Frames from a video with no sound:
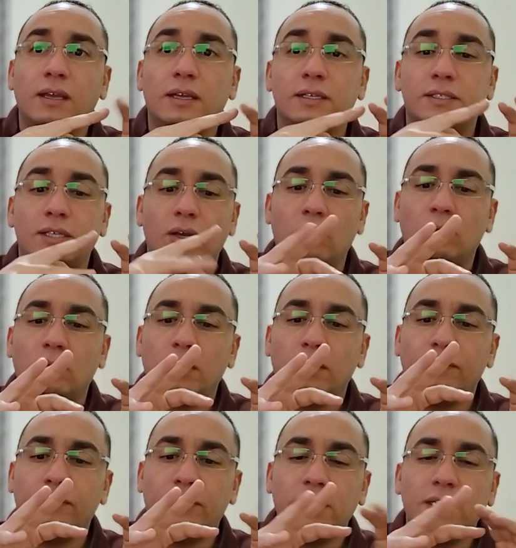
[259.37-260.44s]
So
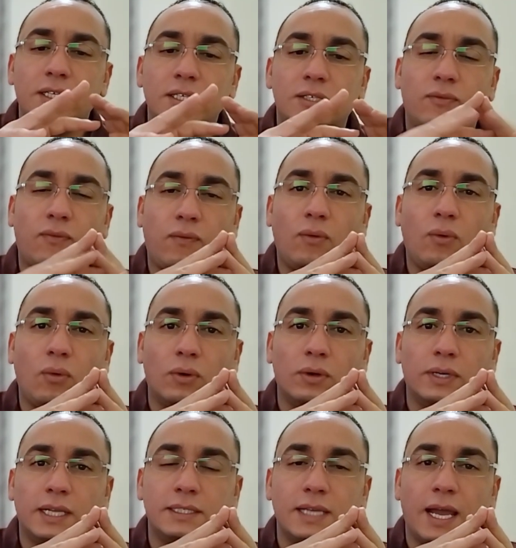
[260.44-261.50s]
these
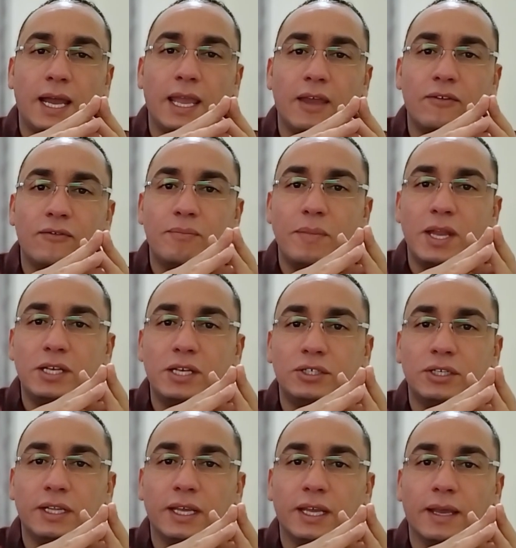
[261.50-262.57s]
four that I have
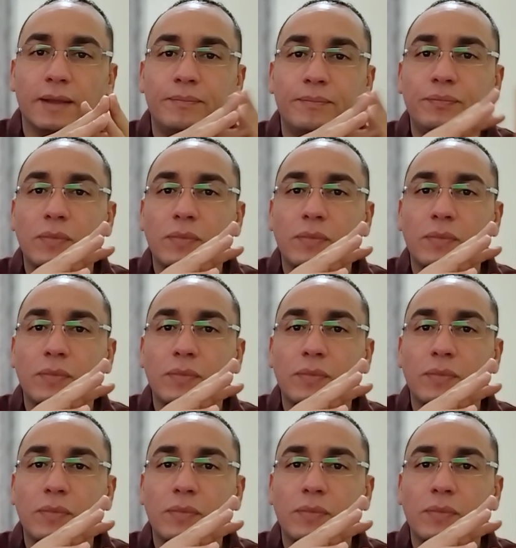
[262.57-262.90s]
mentioned here,